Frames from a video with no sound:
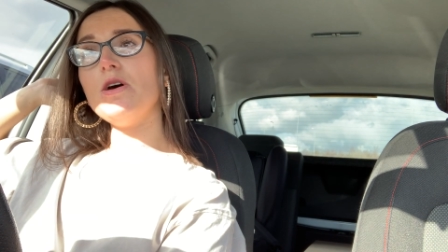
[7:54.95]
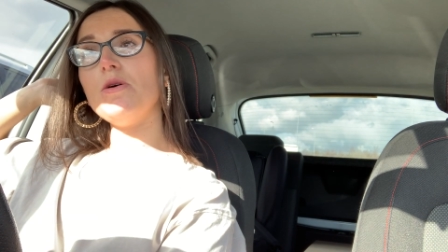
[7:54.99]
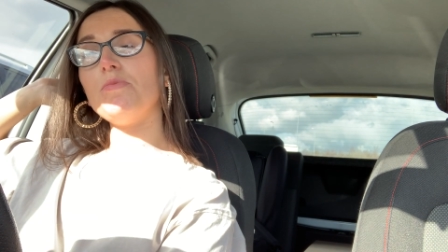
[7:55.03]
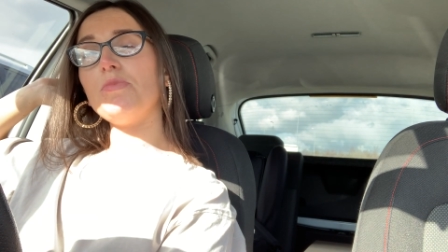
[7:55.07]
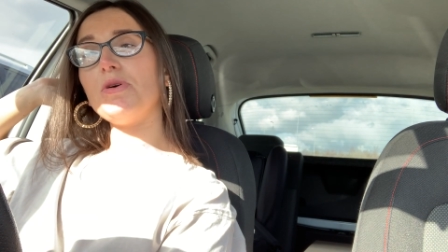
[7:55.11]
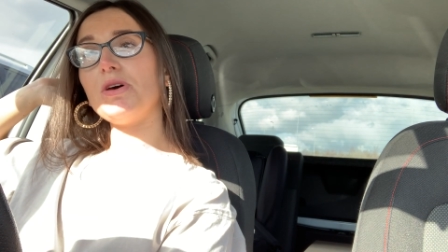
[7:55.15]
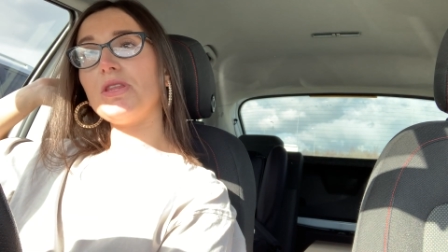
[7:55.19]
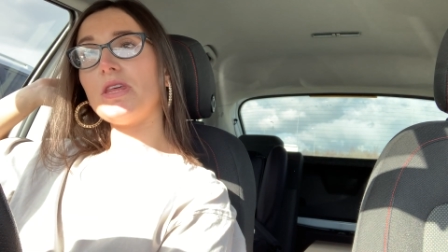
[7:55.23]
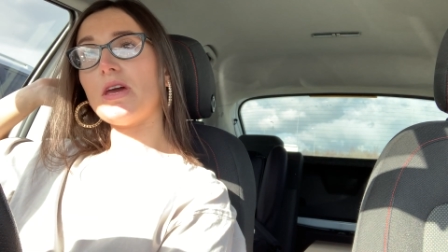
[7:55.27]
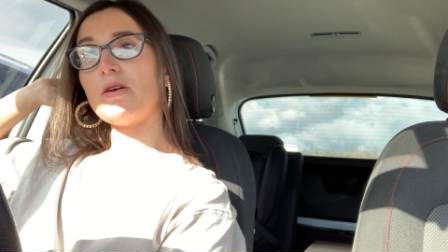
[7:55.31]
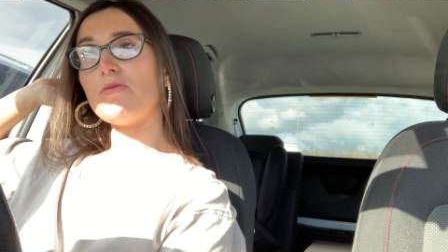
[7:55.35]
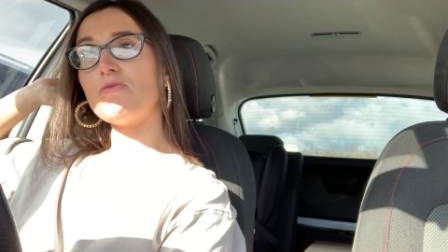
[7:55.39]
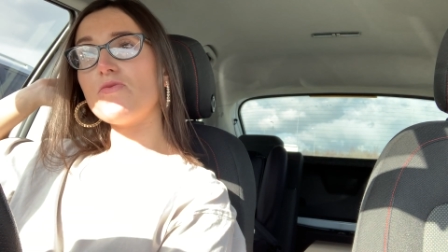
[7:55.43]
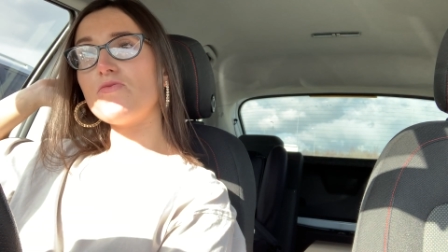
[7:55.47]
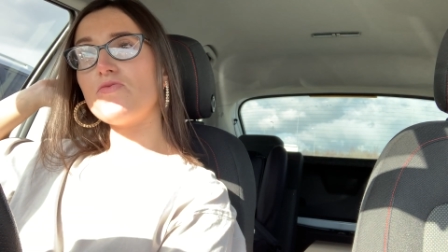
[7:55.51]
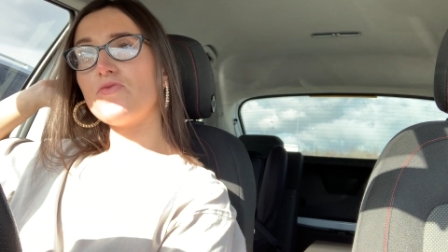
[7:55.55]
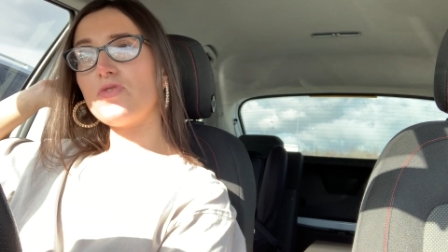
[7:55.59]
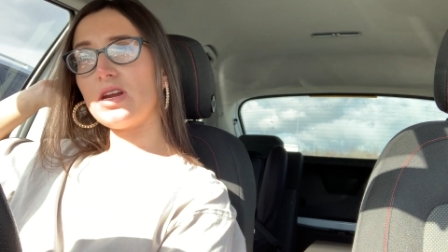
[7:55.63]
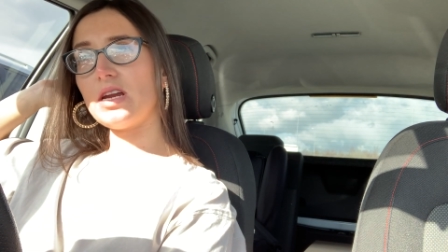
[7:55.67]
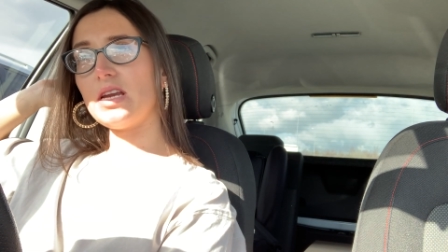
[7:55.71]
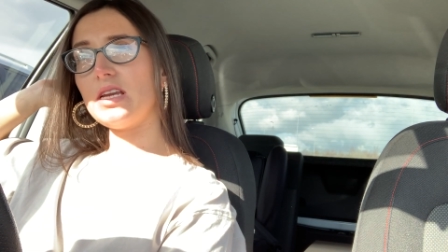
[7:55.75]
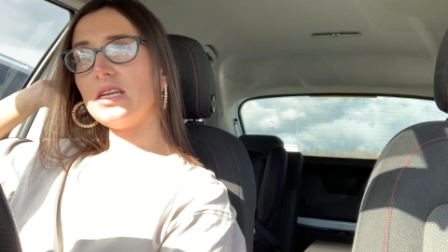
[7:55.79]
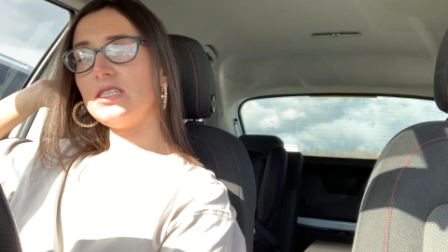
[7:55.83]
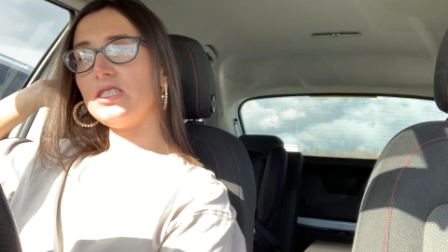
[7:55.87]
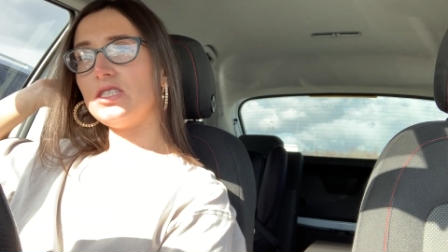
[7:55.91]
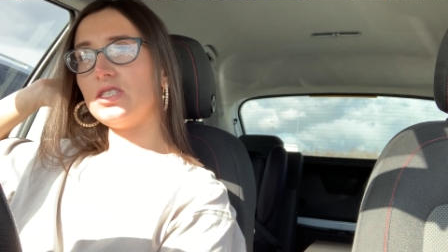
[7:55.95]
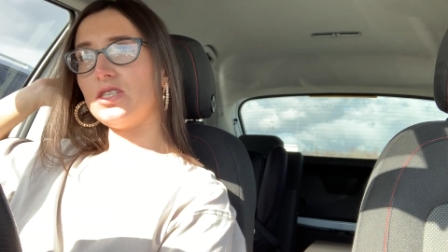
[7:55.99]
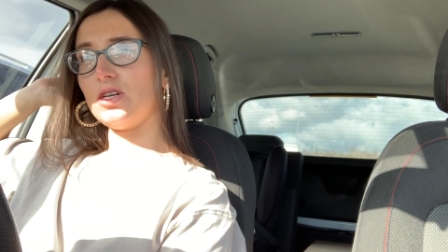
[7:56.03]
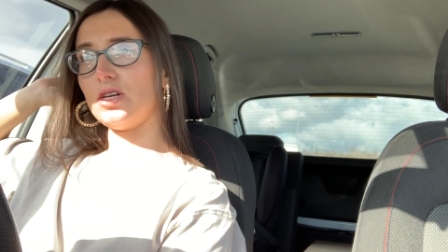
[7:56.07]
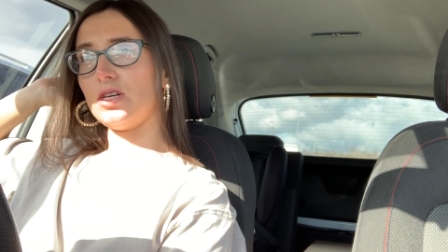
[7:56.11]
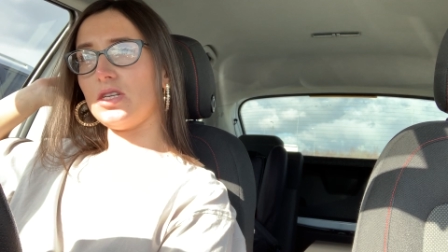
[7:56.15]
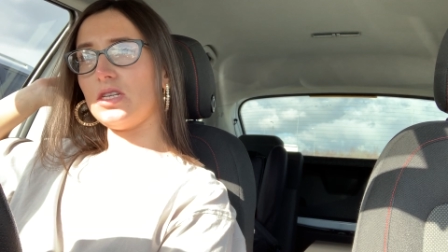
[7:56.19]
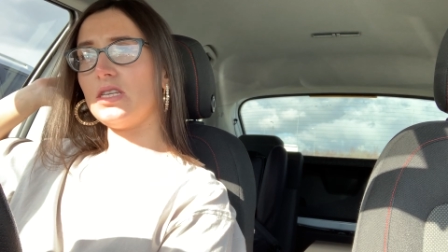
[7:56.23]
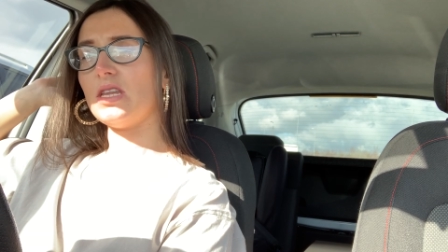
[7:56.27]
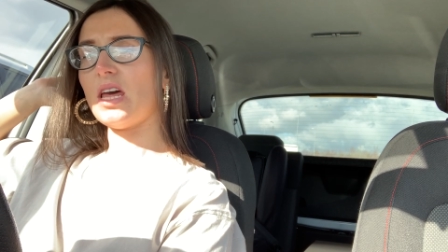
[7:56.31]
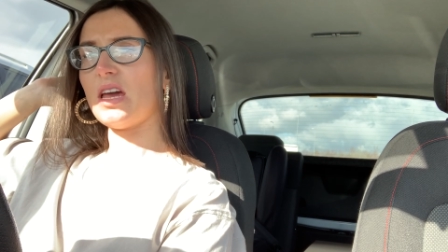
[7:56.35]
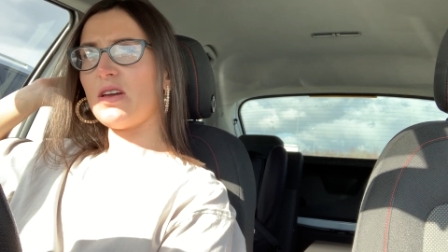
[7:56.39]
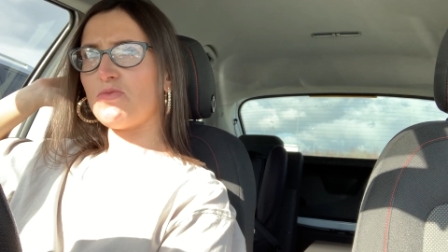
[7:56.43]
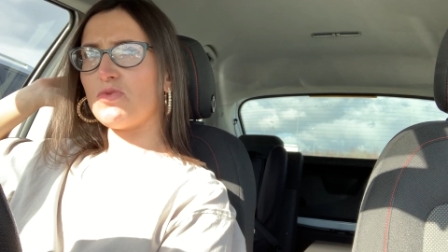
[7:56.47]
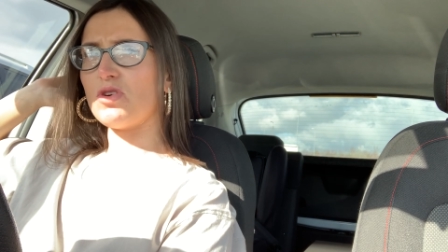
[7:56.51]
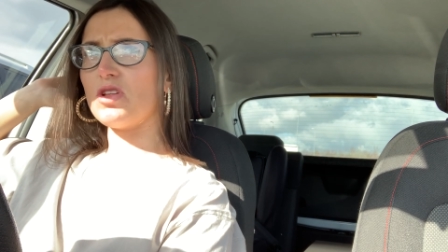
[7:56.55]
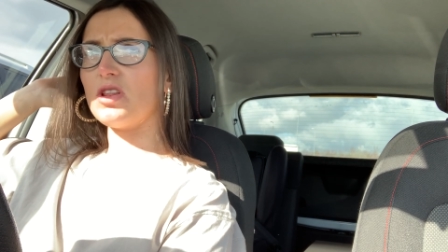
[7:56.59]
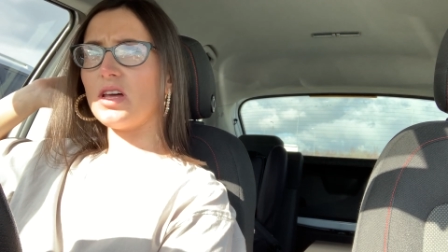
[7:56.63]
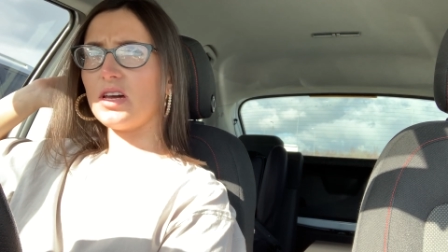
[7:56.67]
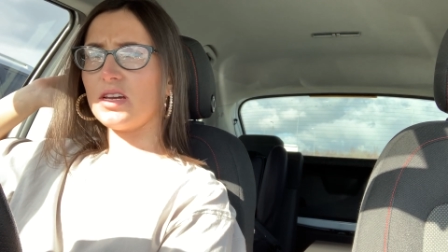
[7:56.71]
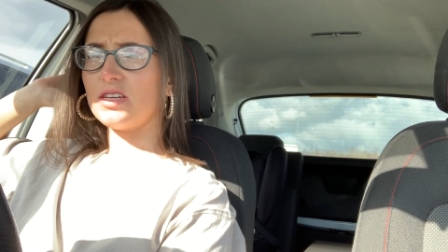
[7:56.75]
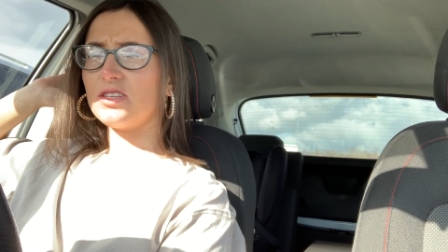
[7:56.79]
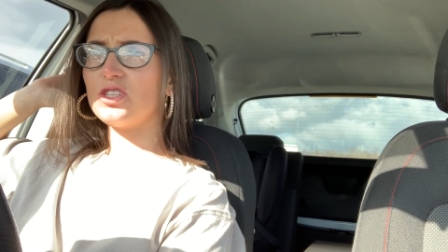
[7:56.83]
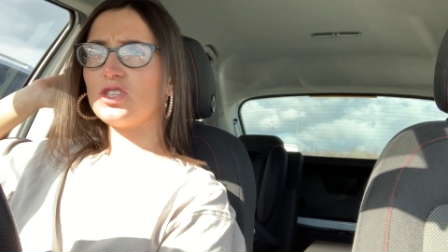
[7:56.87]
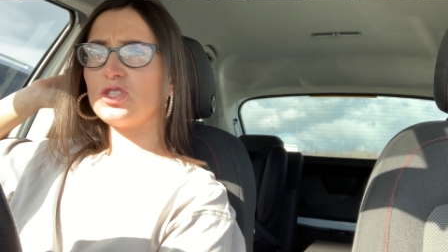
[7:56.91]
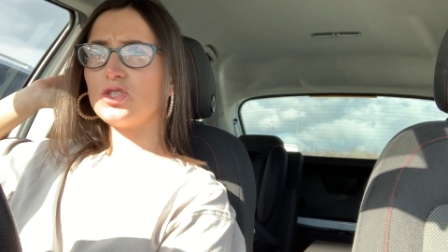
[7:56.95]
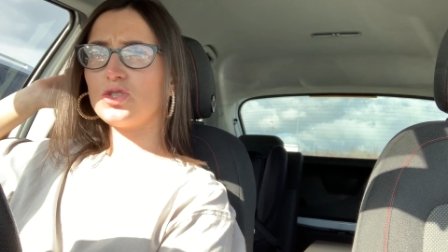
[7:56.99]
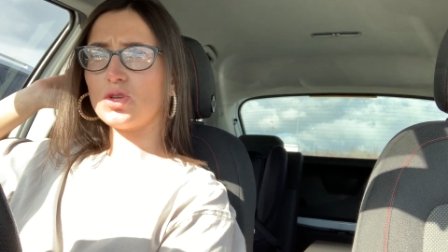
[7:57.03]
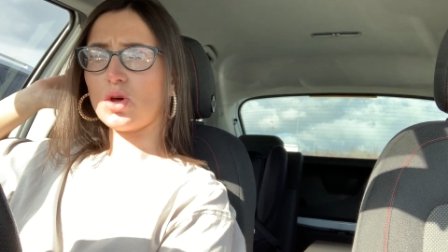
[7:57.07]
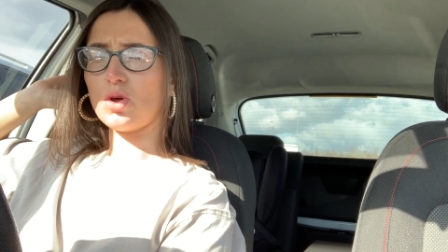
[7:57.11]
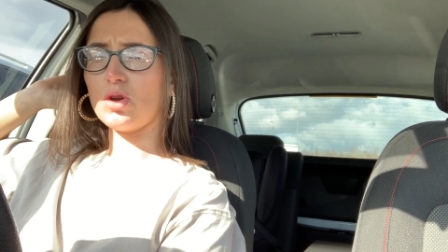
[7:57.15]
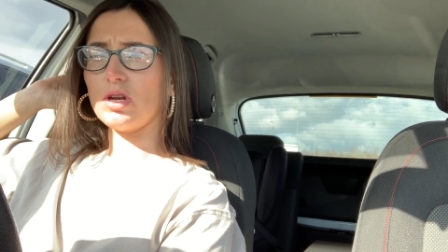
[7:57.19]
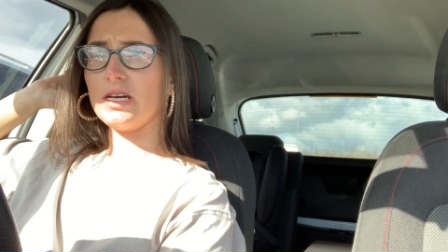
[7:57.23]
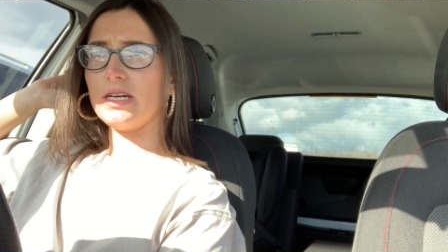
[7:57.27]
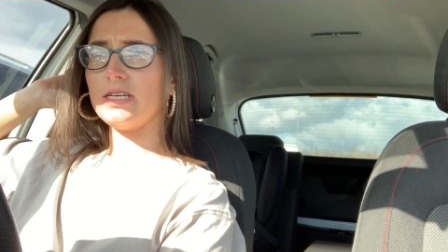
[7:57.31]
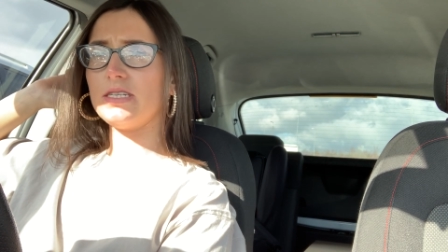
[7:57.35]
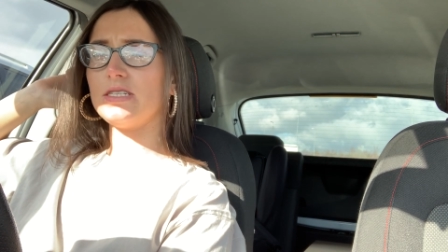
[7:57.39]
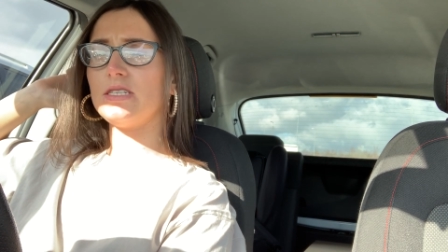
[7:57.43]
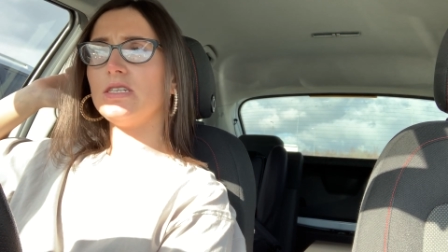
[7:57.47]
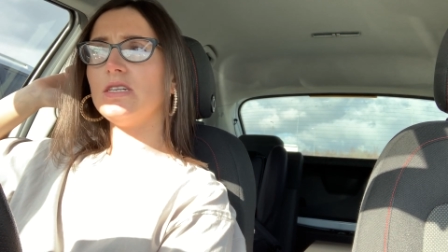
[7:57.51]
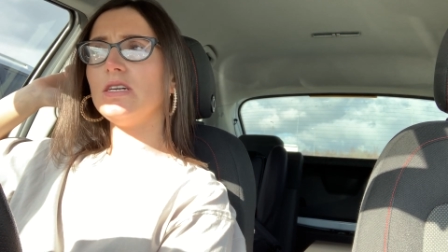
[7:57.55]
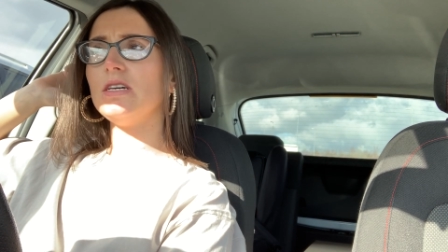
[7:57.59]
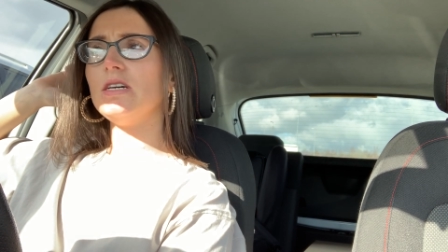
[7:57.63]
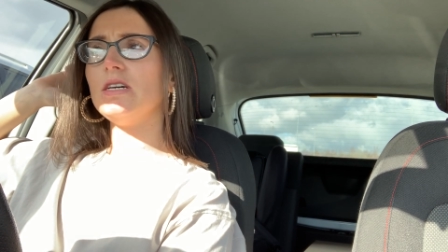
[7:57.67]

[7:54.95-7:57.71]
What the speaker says: but they were really sturdy. They were like solid.